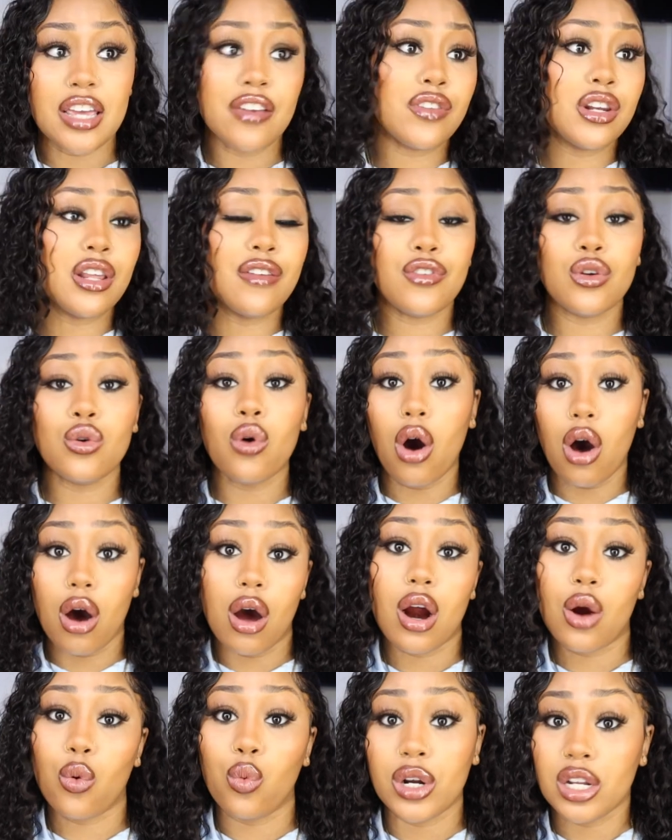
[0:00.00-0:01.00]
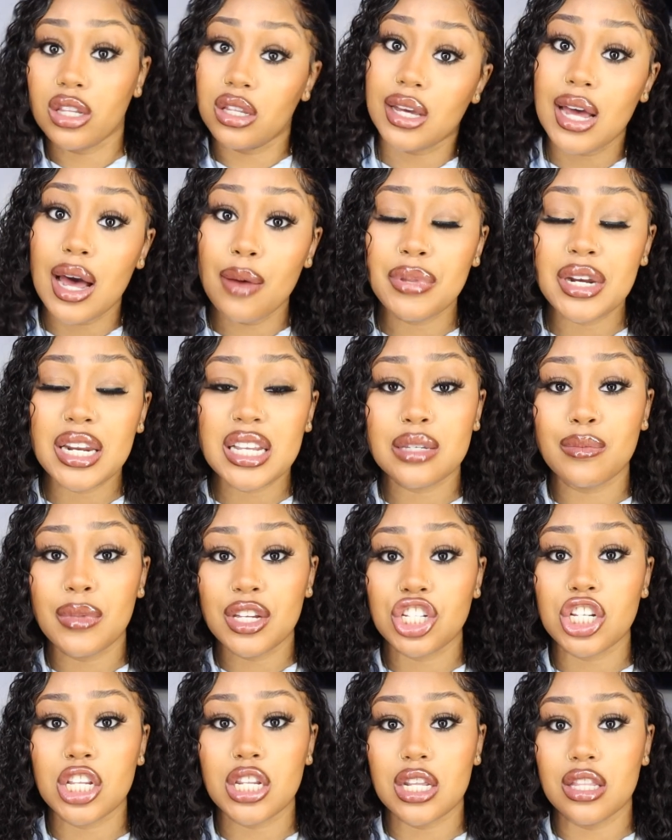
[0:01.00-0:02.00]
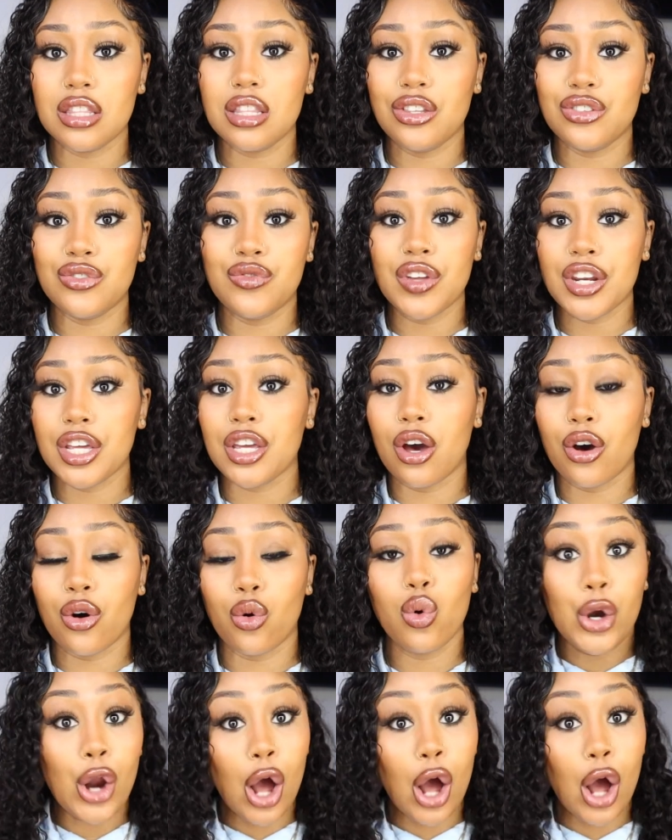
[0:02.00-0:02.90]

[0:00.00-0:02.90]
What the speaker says: Even if you are one of the companies mentioned in this video,